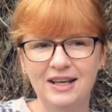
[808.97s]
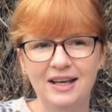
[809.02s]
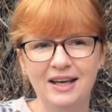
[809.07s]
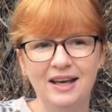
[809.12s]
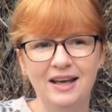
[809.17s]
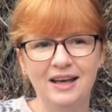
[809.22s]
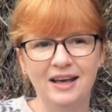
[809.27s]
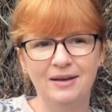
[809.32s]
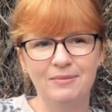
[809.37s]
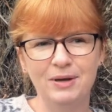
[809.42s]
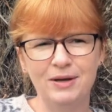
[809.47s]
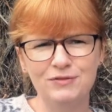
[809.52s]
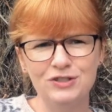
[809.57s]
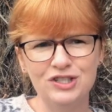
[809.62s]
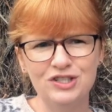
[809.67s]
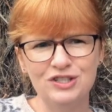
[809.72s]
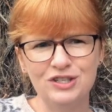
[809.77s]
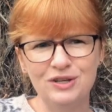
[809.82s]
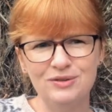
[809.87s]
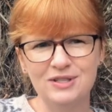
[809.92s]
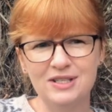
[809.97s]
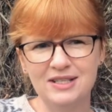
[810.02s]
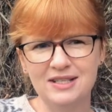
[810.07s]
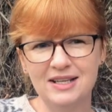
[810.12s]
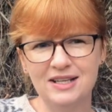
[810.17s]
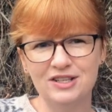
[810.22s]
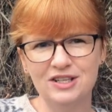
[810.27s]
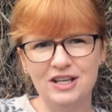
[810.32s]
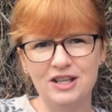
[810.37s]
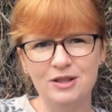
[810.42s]
I've just noticed
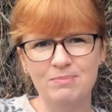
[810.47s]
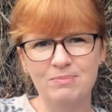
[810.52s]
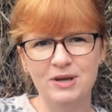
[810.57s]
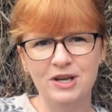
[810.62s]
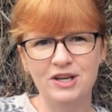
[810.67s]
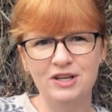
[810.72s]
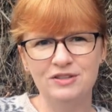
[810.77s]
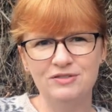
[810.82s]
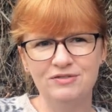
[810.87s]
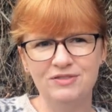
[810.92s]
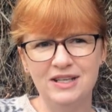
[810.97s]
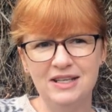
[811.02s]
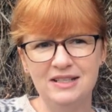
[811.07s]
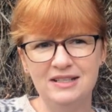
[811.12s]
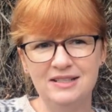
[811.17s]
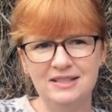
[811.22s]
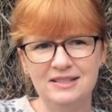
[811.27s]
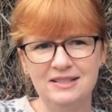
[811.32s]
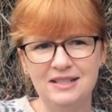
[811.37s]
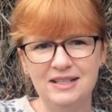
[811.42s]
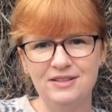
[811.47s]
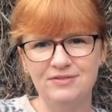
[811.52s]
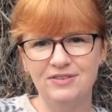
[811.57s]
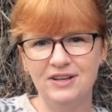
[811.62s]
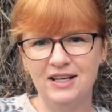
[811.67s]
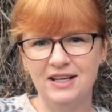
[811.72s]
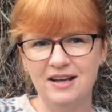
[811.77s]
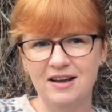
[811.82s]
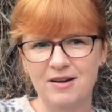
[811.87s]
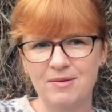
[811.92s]
actually the bird feeders need
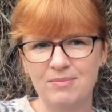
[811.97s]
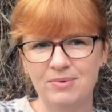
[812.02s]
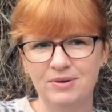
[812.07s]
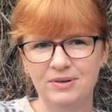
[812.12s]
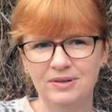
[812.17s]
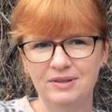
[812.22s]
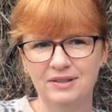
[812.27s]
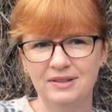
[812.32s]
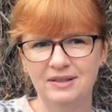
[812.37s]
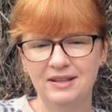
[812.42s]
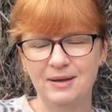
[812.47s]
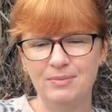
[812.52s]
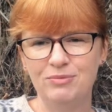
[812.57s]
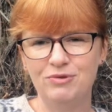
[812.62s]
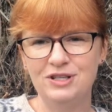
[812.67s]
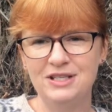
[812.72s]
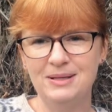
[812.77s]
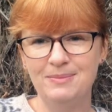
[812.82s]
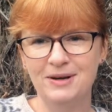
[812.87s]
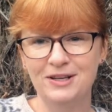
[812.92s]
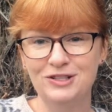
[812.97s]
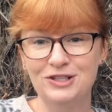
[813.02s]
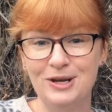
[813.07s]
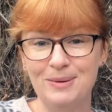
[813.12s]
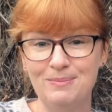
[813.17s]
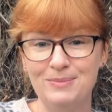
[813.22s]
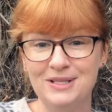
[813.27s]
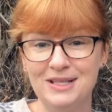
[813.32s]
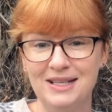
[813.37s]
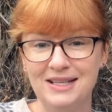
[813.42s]
filling up. They're pretty much
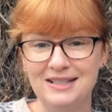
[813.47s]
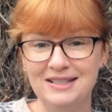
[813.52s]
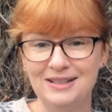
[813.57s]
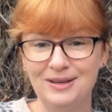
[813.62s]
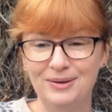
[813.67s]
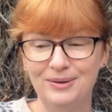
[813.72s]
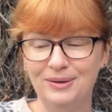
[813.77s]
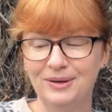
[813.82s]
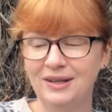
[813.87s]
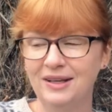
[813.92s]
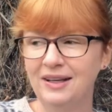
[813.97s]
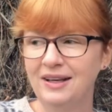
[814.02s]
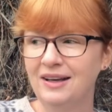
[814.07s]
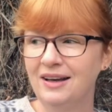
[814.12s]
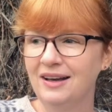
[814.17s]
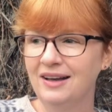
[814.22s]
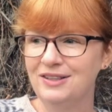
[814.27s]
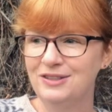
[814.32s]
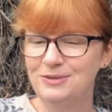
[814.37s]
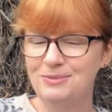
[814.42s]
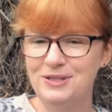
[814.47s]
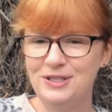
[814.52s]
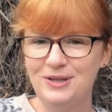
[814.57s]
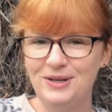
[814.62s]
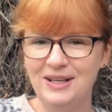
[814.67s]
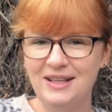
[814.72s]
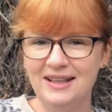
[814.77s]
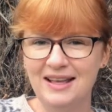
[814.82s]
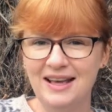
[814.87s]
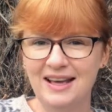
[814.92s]
empty, so I shall be
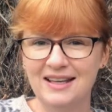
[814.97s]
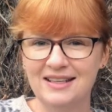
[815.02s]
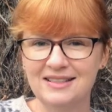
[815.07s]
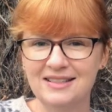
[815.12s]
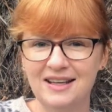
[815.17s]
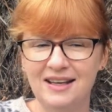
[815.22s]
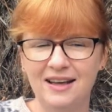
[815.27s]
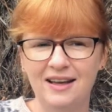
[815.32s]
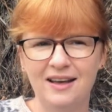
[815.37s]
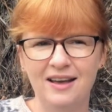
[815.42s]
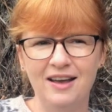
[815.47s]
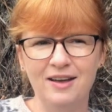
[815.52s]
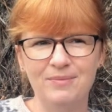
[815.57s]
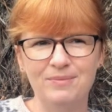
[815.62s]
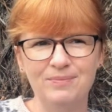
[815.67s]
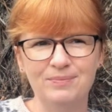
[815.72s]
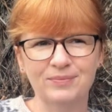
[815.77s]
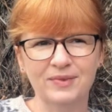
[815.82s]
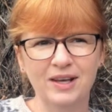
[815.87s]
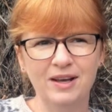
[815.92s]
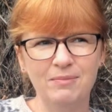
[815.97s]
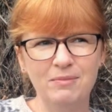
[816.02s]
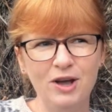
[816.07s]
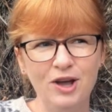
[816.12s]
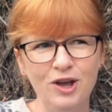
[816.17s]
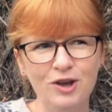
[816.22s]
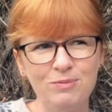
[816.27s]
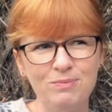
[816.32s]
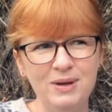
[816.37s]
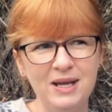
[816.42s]
doing that. I'm
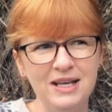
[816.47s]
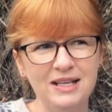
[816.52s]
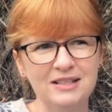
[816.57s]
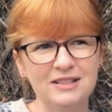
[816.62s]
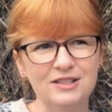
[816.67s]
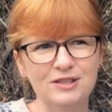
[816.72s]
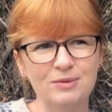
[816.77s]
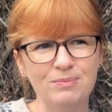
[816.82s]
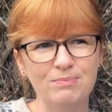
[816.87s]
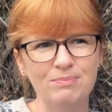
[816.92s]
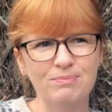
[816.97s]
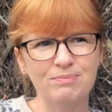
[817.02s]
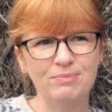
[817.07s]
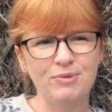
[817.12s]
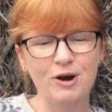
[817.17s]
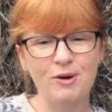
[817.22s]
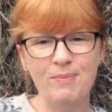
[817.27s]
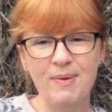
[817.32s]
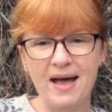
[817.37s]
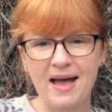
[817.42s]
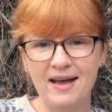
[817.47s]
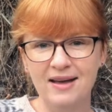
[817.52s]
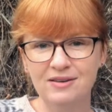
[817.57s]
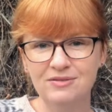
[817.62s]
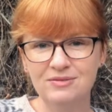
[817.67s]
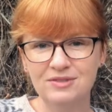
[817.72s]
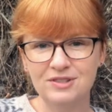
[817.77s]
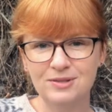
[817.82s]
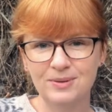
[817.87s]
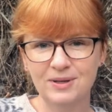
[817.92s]
hoping to pop
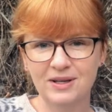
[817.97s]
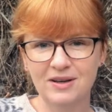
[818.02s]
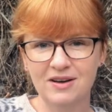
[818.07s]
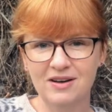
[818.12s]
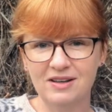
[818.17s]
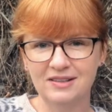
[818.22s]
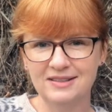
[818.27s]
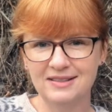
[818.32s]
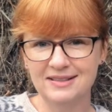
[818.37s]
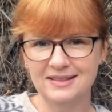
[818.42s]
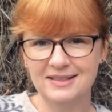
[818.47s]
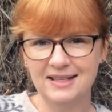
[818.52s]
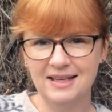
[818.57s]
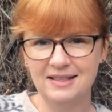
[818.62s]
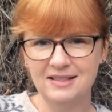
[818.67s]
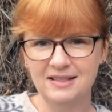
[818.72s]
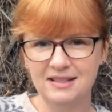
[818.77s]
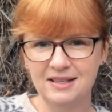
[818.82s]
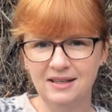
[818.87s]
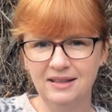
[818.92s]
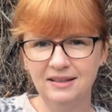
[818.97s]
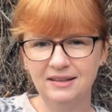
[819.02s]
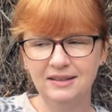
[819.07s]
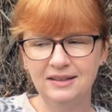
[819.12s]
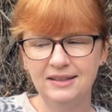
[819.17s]
out to a garden centre